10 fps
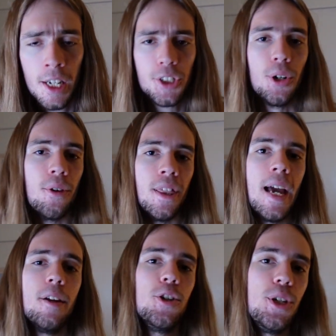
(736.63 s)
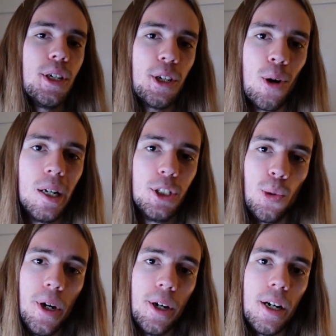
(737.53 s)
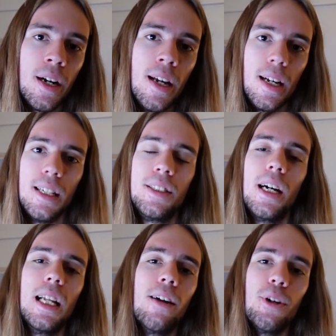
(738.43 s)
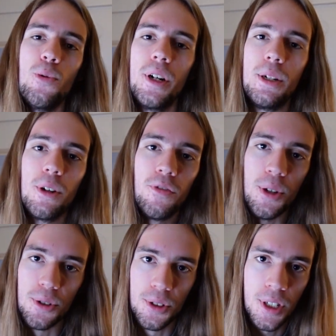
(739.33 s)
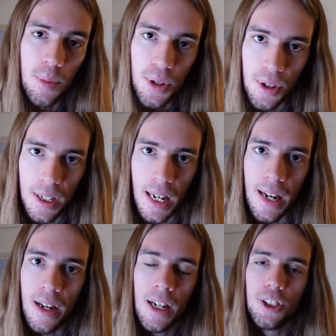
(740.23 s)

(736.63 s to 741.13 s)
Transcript: So then she could go on Twitter and tell everyone he refuses to communicate